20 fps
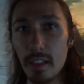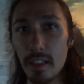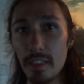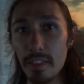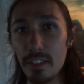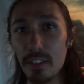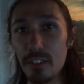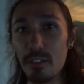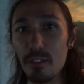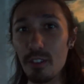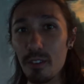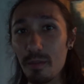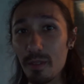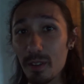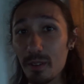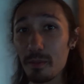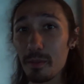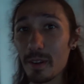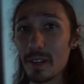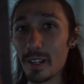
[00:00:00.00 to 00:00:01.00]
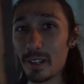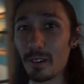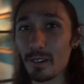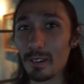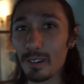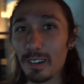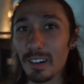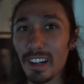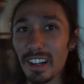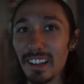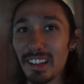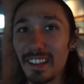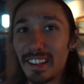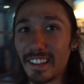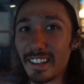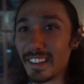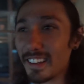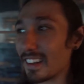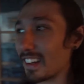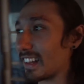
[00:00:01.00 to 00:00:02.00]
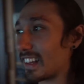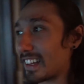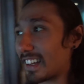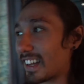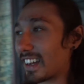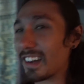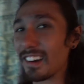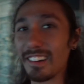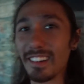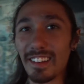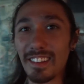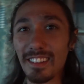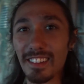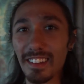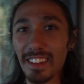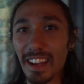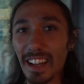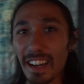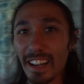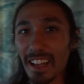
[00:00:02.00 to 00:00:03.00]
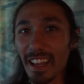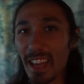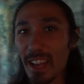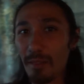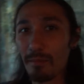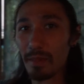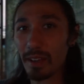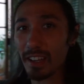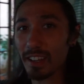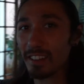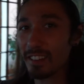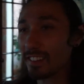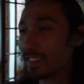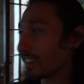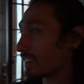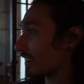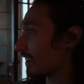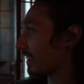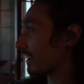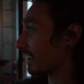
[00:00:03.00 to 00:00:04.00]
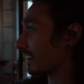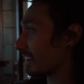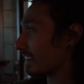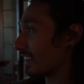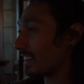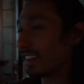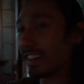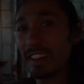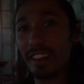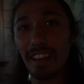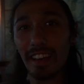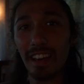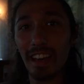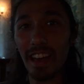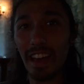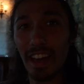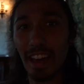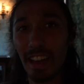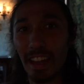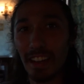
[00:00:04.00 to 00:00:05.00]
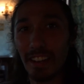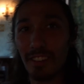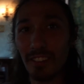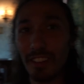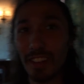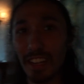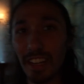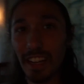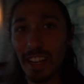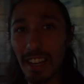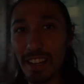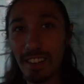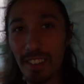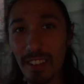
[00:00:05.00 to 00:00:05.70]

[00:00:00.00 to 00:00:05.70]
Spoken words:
This room is pretty cool. I like it. I like how it's kind of ambience looking, and it's really nice.